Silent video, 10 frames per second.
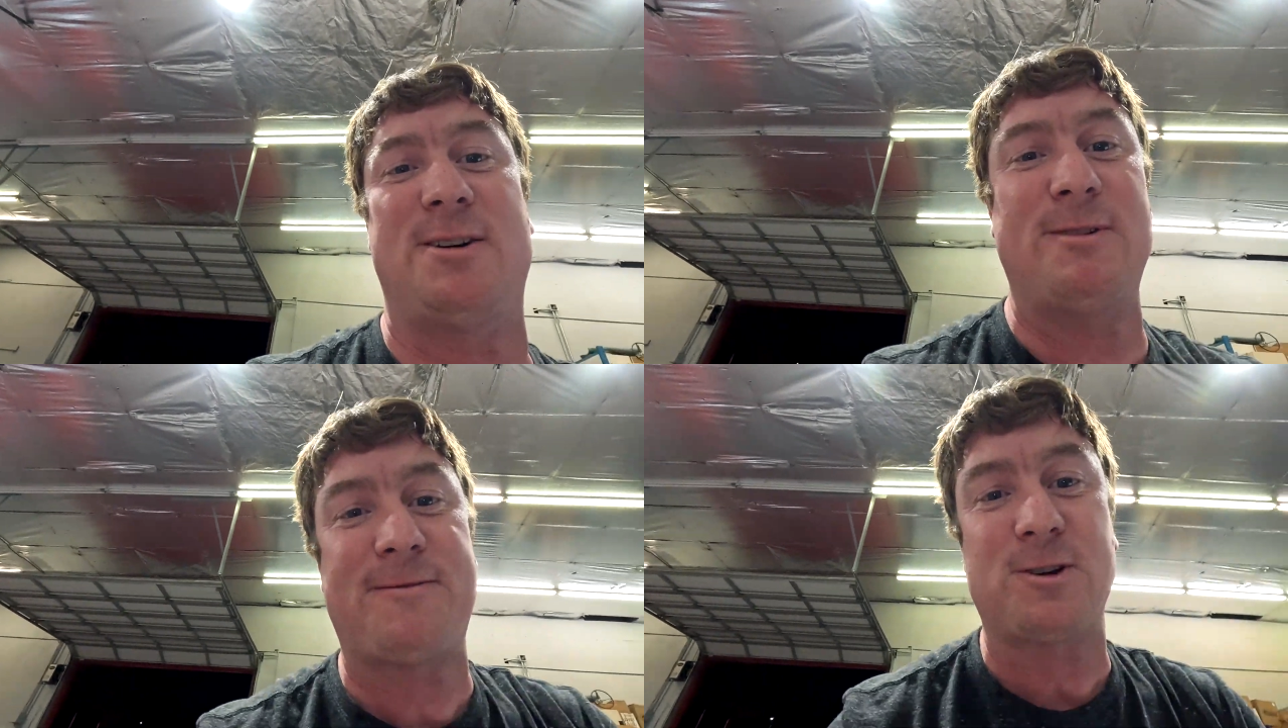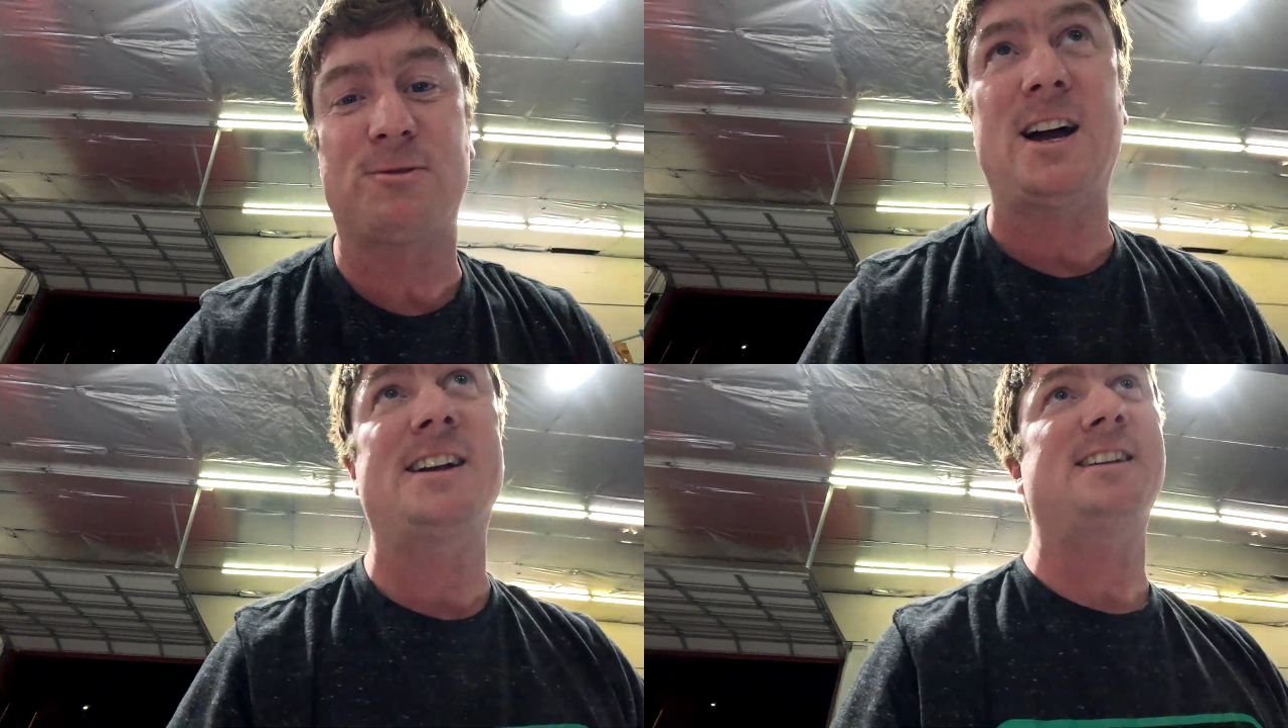I went for a
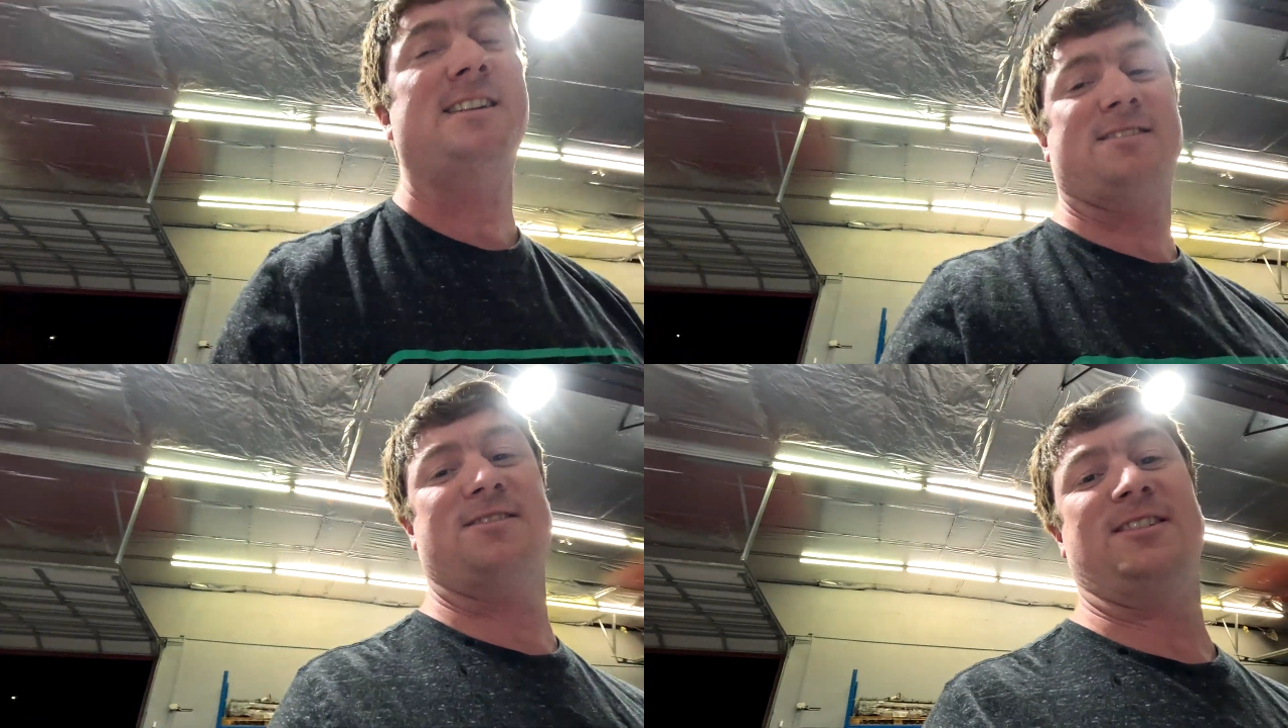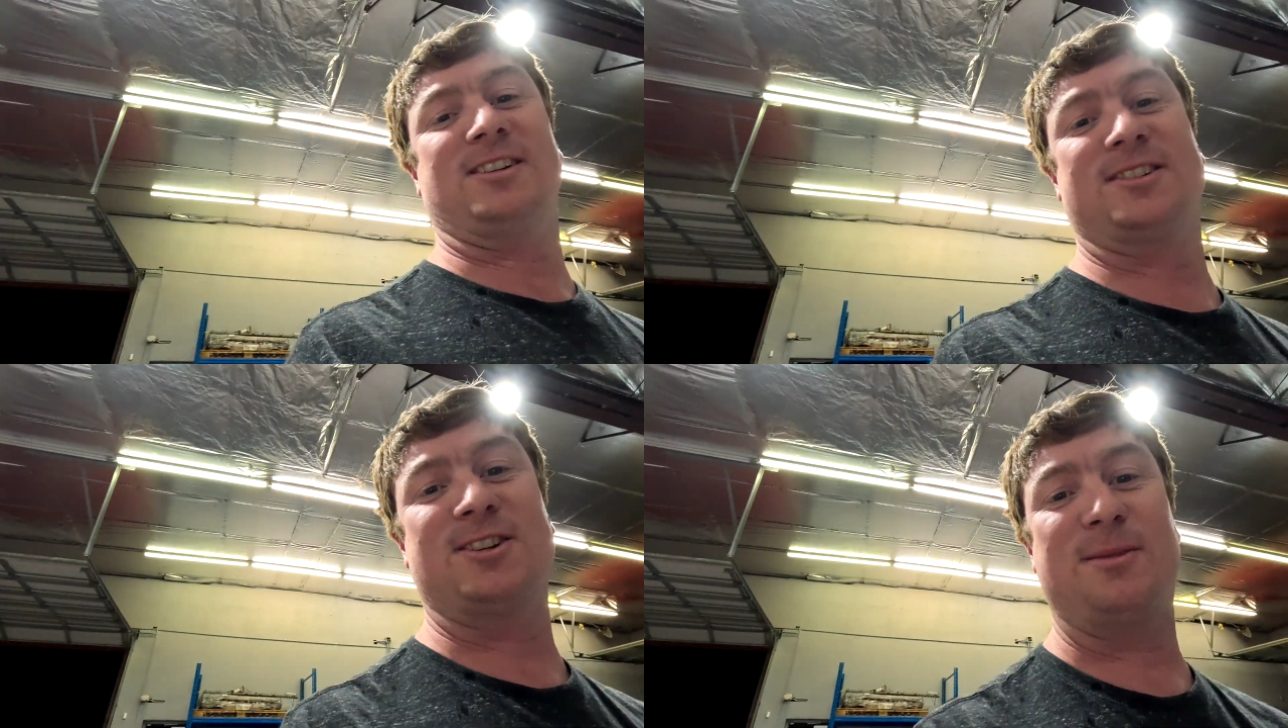ride in it
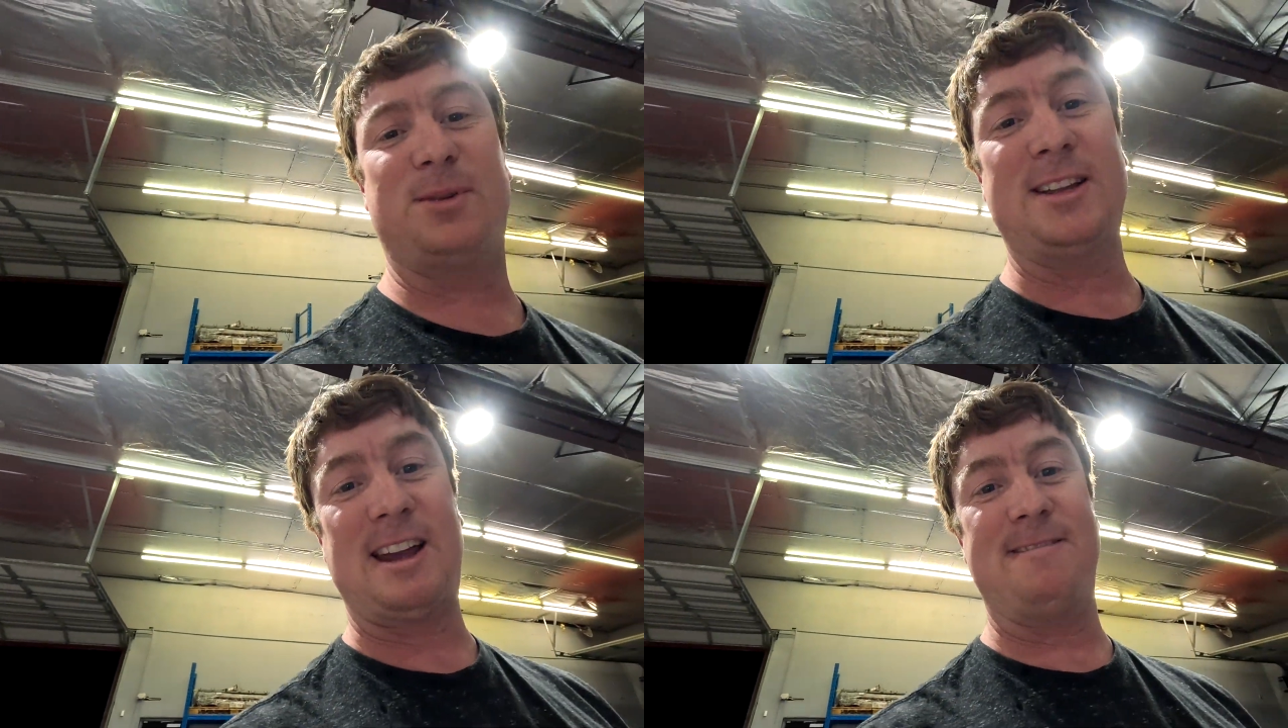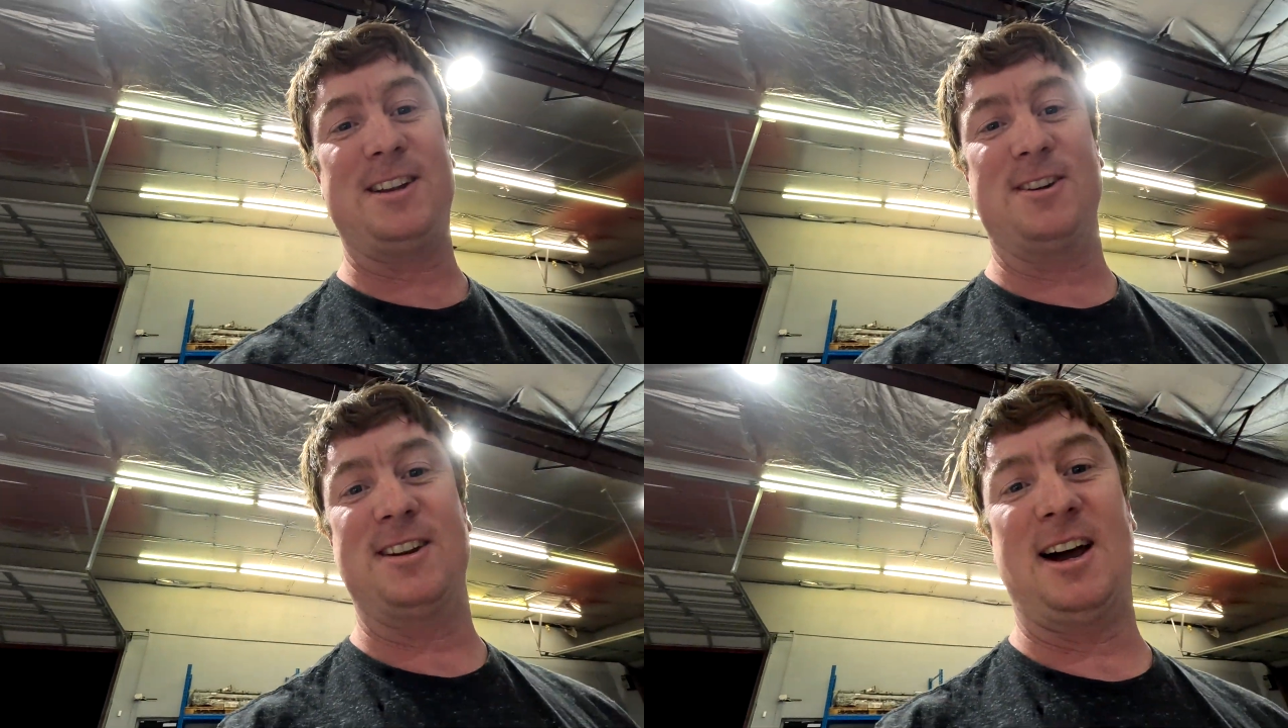earlier, so I'll play that
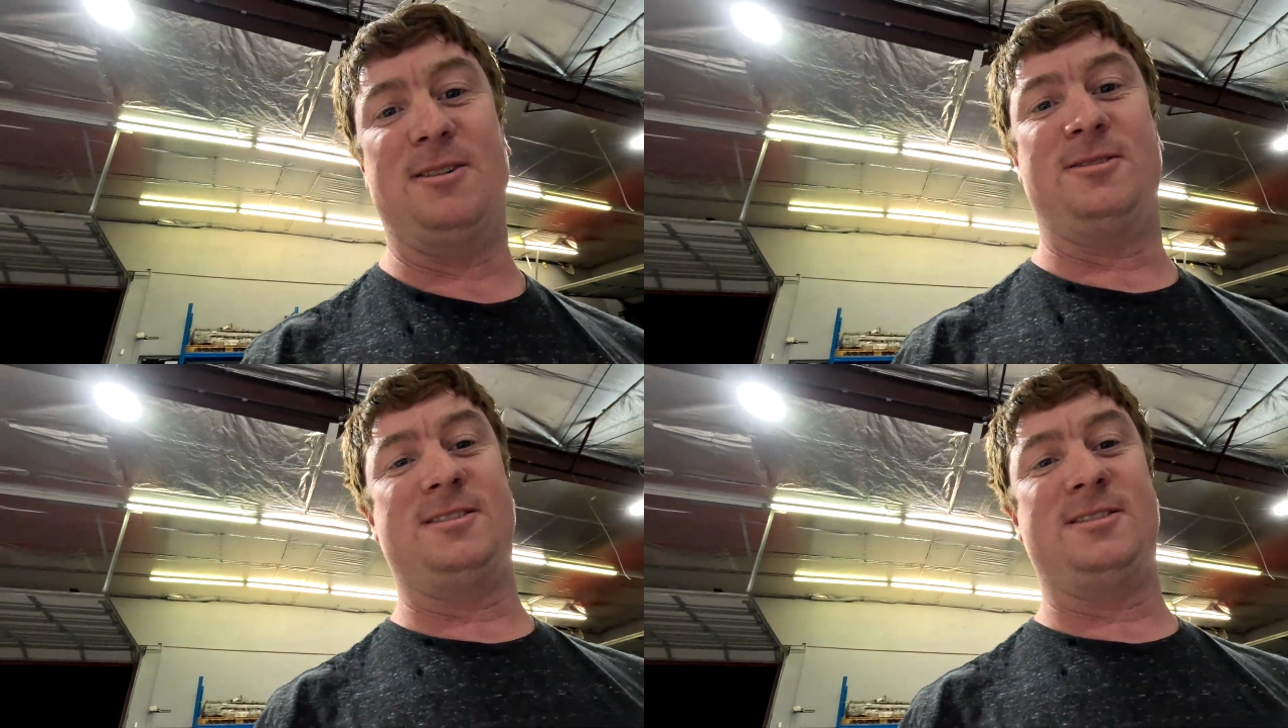video now.